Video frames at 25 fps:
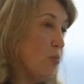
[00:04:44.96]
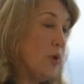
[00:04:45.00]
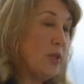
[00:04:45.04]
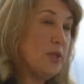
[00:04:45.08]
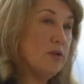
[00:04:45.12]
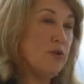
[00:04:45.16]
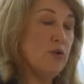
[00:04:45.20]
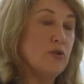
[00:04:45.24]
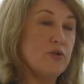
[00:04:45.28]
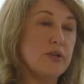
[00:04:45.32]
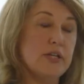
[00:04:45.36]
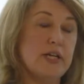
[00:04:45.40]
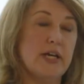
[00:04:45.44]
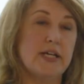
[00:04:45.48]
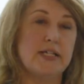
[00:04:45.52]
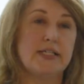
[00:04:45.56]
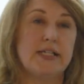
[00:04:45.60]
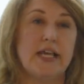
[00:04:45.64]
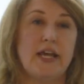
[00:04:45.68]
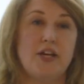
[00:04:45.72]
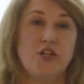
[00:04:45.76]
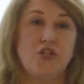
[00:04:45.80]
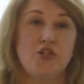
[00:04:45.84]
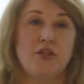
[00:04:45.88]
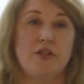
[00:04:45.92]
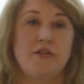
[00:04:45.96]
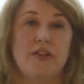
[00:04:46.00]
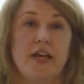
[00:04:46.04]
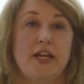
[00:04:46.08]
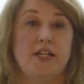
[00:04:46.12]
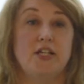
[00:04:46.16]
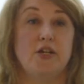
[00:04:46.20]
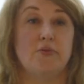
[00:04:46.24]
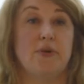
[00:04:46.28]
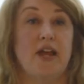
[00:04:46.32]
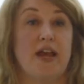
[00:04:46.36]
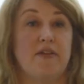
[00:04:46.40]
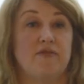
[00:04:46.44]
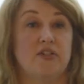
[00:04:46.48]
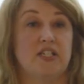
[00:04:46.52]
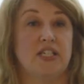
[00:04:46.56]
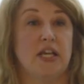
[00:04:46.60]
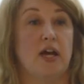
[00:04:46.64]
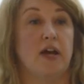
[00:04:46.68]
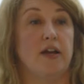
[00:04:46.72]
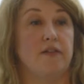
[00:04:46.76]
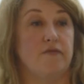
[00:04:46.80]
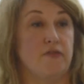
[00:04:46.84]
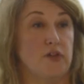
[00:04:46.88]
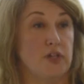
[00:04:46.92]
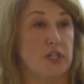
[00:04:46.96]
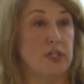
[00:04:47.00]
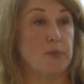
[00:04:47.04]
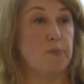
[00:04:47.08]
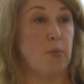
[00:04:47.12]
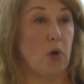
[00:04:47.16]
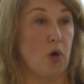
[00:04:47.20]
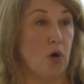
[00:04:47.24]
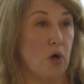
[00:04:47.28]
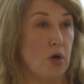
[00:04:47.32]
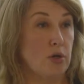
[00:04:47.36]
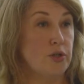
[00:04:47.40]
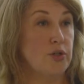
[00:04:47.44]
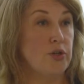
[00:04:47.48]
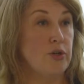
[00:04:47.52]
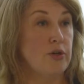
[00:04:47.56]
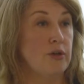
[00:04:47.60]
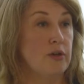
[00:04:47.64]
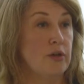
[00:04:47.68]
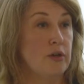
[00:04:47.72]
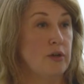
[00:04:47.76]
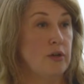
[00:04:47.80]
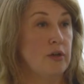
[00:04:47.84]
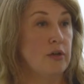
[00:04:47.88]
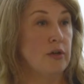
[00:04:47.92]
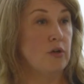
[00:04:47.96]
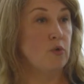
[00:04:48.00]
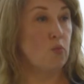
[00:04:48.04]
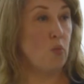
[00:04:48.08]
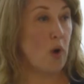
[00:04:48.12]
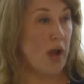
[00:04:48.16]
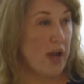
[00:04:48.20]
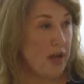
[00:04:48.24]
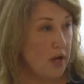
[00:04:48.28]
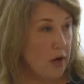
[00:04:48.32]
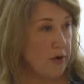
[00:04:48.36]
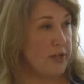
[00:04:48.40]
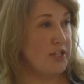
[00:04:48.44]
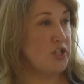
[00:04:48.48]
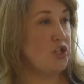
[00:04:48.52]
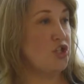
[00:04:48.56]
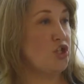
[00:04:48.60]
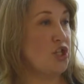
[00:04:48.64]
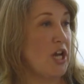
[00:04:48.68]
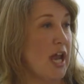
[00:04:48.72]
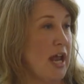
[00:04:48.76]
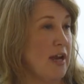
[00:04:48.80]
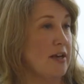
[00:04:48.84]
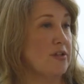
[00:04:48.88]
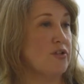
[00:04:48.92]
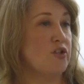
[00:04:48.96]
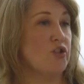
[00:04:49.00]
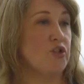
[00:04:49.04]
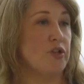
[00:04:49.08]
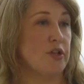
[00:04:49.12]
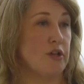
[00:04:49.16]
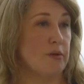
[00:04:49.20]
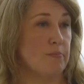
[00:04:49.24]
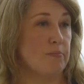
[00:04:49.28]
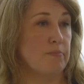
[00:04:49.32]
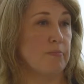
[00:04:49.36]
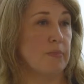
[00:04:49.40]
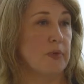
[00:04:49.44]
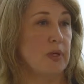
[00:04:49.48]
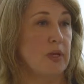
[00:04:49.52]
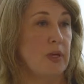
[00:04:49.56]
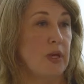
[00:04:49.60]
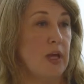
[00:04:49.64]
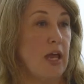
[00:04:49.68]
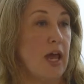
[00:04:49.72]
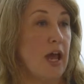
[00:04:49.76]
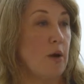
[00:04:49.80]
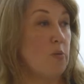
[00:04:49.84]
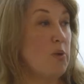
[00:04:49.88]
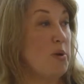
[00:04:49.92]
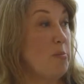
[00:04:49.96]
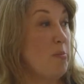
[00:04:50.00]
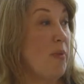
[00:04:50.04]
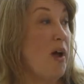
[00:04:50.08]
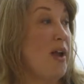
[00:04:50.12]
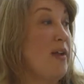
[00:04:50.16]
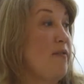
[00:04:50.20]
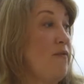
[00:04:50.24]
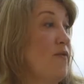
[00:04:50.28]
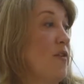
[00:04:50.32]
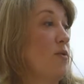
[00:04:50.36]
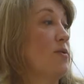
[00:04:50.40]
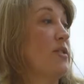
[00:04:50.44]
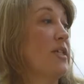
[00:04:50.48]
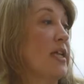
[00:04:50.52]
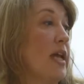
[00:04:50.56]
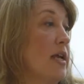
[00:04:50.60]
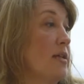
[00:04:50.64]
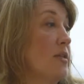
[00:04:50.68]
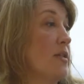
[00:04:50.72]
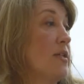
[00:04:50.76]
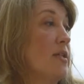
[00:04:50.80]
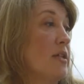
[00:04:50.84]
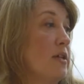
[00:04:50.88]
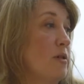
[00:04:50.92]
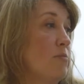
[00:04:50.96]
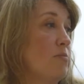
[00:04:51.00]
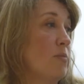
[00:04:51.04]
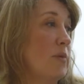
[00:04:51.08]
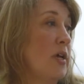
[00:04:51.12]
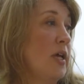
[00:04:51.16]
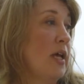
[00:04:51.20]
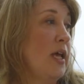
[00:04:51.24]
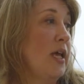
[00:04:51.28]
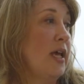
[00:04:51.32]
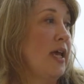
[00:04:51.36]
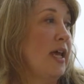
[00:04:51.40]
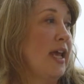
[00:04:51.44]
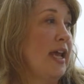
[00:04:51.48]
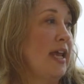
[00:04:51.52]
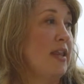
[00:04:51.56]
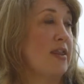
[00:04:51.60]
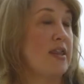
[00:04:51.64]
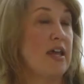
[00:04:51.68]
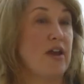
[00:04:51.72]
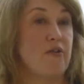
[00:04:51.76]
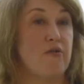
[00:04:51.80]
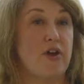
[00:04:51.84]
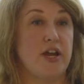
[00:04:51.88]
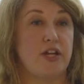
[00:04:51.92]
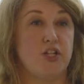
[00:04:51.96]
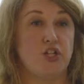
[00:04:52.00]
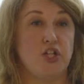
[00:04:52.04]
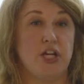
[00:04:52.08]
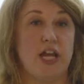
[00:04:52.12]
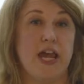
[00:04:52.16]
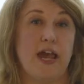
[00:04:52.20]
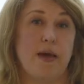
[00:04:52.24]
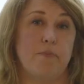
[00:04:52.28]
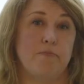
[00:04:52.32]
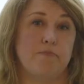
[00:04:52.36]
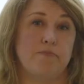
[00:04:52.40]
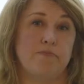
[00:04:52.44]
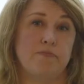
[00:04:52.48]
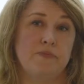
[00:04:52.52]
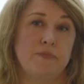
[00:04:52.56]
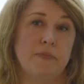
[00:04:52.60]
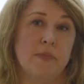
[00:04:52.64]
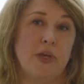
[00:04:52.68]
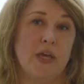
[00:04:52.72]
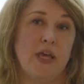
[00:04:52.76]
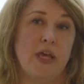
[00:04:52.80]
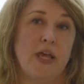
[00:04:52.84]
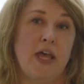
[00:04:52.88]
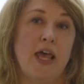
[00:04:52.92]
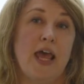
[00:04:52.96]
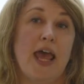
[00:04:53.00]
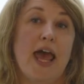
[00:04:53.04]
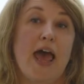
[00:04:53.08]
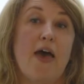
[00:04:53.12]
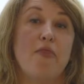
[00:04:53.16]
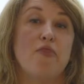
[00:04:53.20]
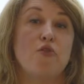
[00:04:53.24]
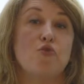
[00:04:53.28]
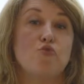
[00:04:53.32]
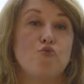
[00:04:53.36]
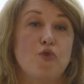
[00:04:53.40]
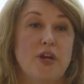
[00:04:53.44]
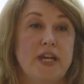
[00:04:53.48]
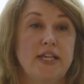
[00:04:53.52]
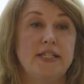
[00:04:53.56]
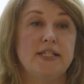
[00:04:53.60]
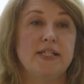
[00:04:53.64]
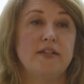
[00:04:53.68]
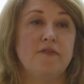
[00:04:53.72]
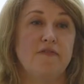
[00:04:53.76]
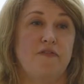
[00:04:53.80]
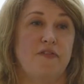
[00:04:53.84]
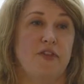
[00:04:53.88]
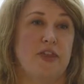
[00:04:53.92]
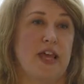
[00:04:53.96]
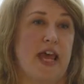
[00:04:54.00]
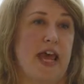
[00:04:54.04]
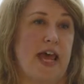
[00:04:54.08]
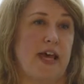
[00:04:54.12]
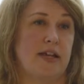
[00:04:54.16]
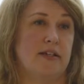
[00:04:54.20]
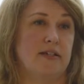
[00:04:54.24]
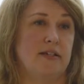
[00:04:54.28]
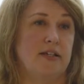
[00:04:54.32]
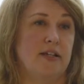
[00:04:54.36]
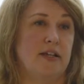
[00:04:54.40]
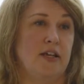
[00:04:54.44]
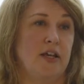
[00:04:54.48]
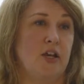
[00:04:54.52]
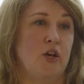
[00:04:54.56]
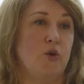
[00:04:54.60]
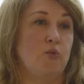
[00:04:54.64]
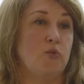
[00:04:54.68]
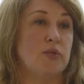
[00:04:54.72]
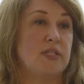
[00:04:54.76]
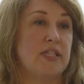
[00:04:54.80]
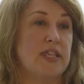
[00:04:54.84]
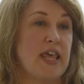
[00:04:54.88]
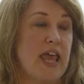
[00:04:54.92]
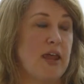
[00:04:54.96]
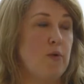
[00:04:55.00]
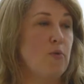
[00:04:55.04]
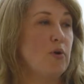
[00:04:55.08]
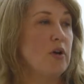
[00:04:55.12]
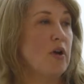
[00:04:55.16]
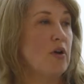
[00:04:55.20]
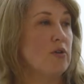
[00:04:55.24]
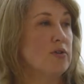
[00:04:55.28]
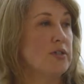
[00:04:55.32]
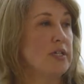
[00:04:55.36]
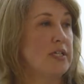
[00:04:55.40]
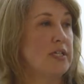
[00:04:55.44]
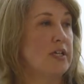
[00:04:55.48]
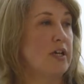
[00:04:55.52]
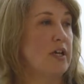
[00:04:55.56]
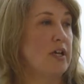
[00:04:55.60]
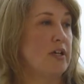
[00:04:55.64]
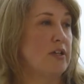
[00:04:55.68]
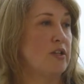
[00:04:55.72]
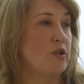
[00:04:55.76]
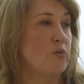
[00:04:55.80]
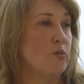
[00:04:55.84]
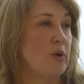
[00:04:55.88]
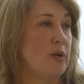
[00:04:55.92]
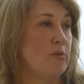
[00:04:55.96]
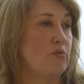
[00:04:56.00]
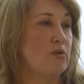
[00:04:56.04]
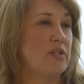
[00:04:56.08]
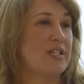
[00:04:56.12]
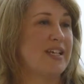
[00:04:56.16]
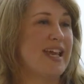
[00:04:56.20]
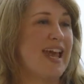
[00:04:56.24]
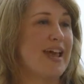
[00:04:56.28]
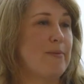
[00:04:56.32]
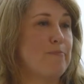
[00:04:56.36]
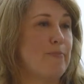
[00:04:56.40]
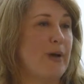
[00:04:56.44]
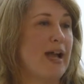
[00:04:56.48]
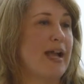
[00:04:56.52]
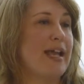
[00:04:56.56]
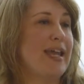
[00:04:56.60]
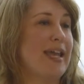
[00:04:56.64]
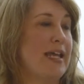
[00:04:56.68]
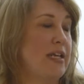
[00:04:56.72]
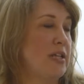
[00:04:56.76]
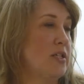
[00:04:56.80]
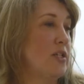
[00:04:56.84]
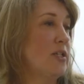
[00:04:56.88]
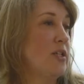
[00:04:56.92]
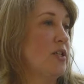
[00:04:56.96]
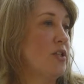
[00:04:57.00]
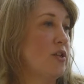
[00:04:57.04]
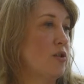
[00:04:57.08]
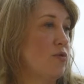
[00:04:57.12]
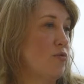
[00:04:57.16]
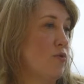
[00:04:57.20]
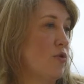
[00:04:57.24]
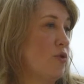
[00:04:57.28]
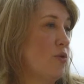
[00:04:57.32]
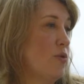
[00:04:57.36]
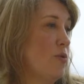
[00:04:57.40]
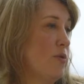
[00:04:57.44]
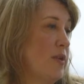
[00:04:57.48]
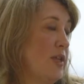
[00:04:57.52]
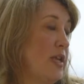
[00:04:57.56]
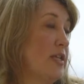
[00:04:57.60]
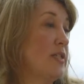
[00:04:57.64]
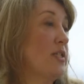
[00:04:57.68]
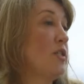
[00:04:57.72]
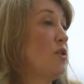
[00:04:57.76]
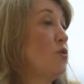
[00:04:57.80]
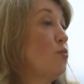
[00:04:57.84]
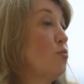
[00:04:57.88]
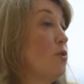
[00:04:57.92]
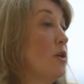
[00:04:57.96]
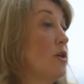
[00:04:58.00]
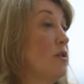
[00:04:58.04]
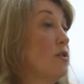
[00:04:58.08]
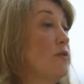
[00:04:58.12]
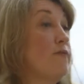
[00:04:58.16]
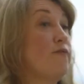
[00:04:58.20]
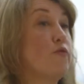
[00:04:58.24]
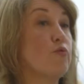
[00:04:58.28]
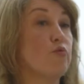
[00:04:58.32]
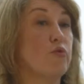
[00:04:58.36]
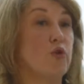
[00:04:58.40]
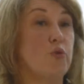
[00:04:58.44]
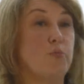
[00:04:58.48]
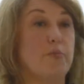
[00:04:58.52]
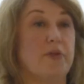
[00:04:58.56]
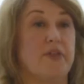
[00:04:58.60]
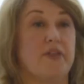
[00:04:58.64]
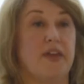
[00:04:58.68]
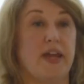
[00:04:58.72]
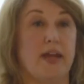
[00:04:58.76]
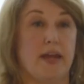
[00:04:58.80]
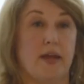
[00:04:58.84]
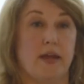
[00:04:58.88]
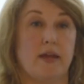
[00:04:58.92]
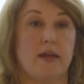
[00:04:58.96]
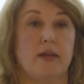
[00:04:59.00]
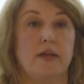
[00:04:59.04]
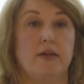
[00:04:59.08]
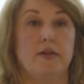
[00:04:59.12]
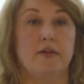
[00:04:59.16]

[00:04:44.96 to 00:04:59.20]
with an organisation and they don't have a diverse board, we're going to challenge them. And we might vote against them in their AGM. And the reason for that was they were concerned that we would get back into the world of groupthink.